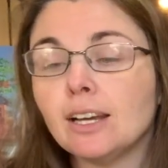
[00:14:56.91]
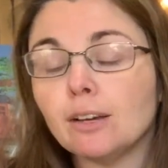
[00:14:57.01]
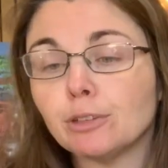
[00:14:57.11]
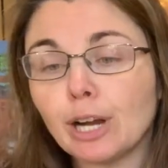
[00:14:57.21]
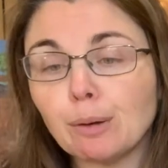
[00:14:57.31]

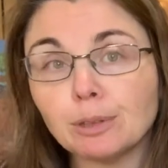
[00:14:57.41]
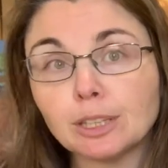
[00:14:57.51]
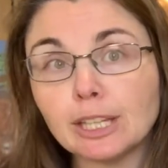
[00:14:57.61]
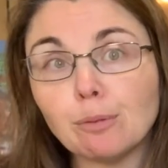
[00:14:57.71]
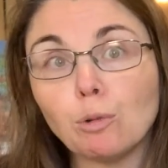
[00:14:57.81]
If you're able
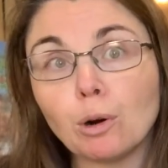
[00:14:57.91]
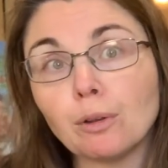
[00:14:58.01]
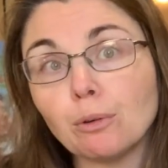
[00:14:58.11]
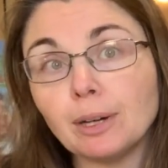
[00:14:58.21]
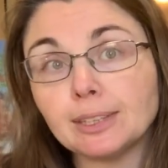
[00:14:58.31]
to get more
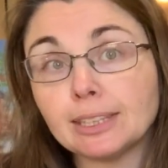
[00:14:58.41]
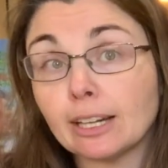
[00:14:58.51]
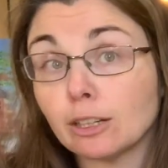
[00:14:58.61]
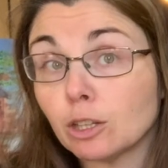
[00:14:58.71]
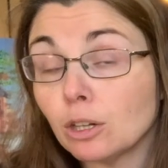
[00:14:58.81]
of the ones
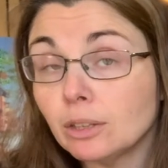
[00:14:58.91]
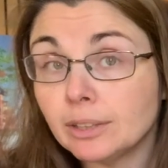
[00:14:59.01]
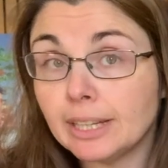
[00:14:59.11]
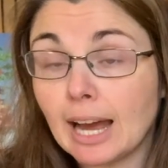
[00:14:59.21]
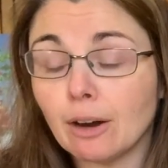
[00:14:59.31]
that are
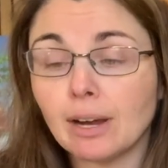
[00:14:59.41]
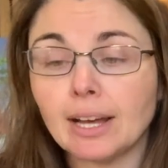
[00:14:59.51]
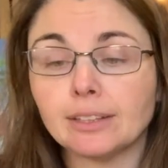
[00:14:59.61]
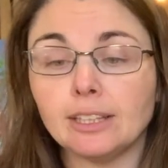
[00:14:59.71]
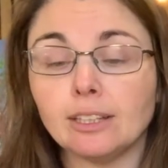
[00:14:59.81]
currently out
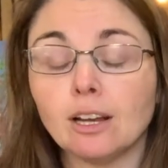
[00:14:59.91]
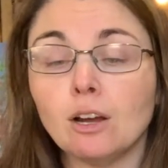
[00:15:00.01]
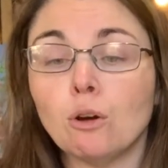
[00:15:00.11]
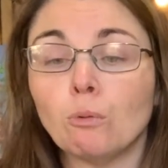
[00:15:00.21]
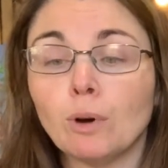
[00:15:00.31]
at the
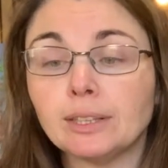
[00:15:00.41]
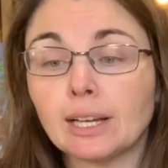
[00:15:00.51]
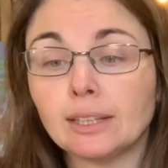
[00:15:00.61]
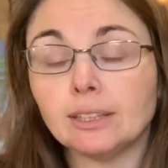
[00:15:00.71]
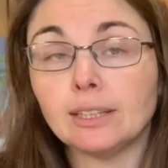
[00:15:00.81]

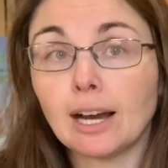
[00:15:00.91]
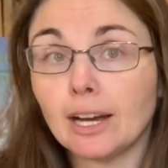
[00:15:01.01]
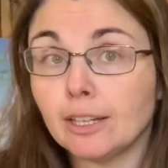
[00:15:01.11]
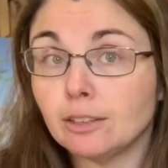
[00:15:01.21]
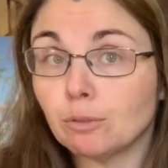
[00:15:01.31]

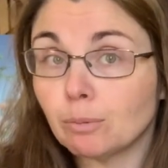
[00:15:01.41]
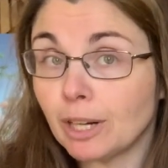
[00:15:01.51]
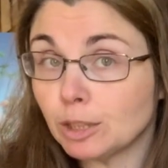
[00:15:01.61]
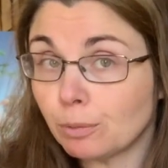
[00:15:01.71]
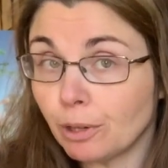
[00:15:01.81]
$199
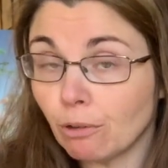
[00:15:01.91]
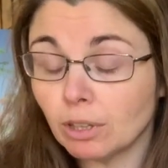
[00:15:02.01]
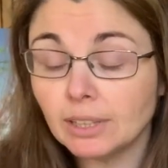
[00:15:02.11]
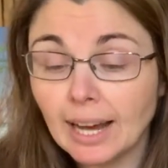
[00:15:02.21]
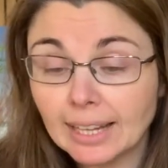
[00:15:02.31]
price point or
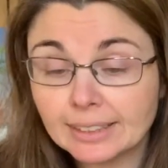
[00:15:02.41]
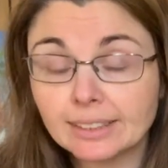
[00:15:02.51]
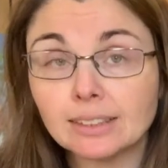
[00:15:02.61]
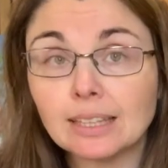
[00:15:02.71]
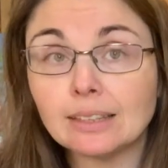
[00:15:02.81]
less,
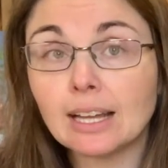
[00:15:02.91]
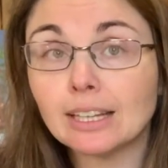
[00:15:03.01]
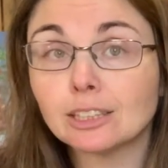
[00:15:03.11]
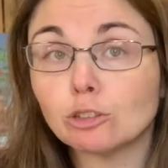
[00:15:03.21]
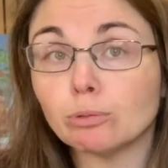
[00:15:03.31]
then
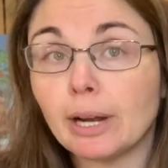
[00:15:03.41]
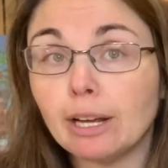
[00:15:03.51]
that's a great